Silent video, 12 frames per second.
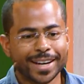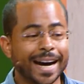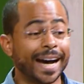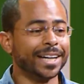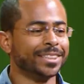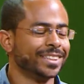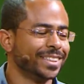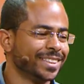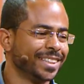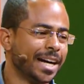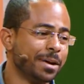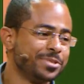Hi,
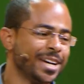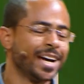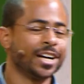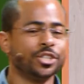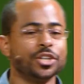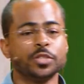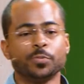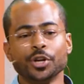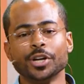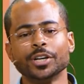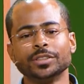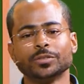I'm Diógenes
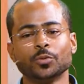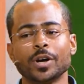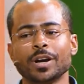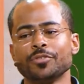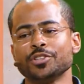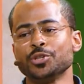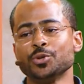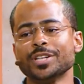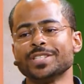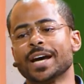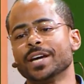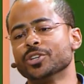Brito, one of the two
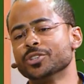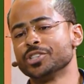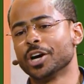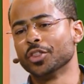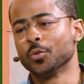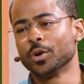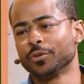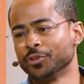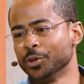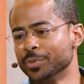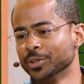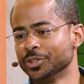designers on the
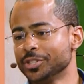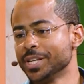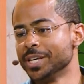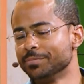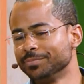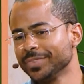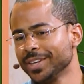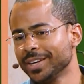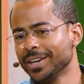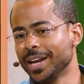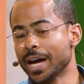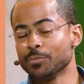Workflow Builder team.
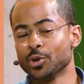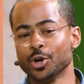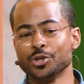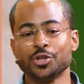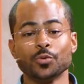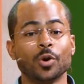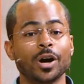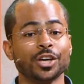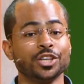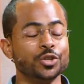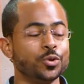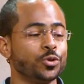And I'm going to
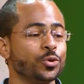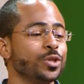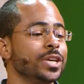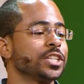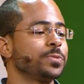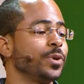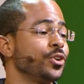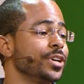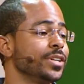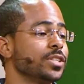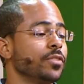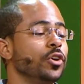walk you through the
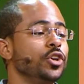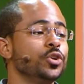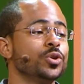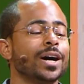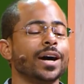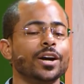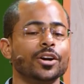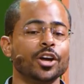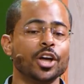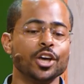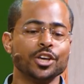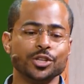experience of a new hire
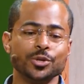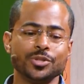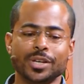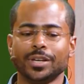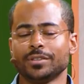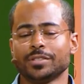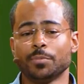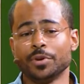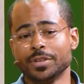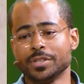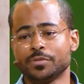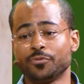using some
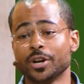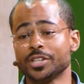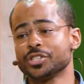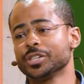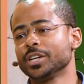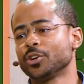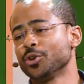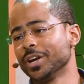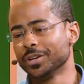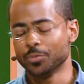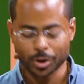of these freshly created